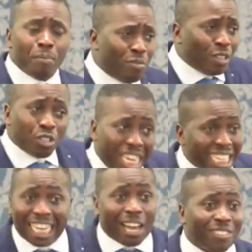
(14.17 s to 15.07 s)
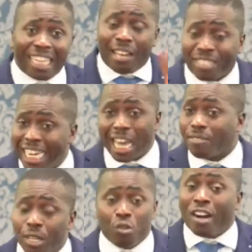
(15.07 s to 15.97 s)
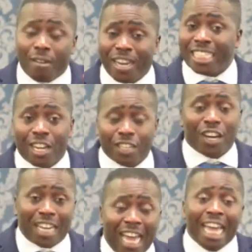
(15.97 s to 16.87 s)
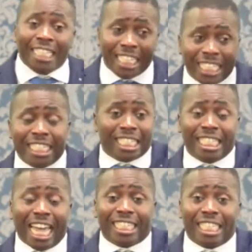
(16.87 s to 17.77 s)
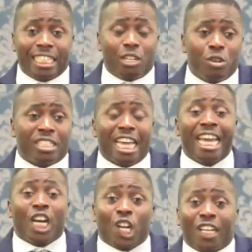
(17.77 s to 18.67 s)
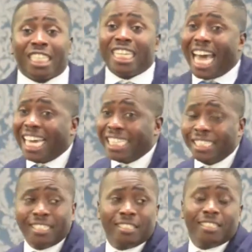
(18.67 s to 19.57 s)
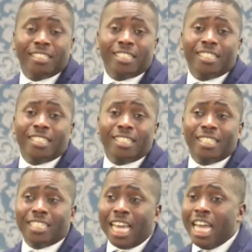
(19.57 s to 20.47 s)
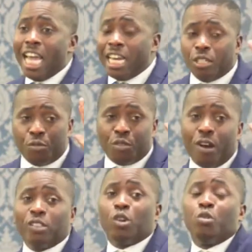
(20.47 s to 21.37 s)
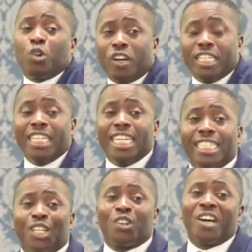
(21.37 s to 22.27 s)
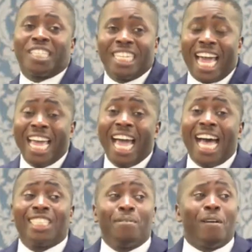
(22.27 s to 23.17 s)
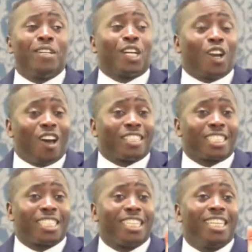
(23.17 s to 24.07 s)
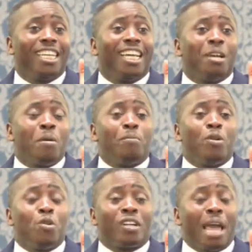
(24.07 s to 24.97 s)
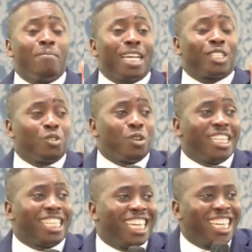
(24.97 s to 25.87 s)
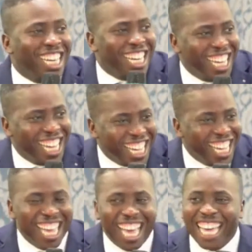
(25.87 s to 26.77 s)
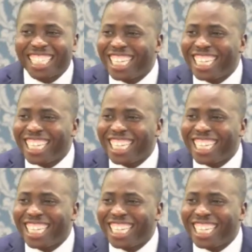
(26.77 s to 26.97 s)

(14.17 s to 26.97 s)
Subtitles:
you say that, after they have said they have seen one revelation or the other, the next thing they do is the clothing line. Say, if you want to look holy, this is the clothing line. And some of the cloths, people look like masquerade. I said,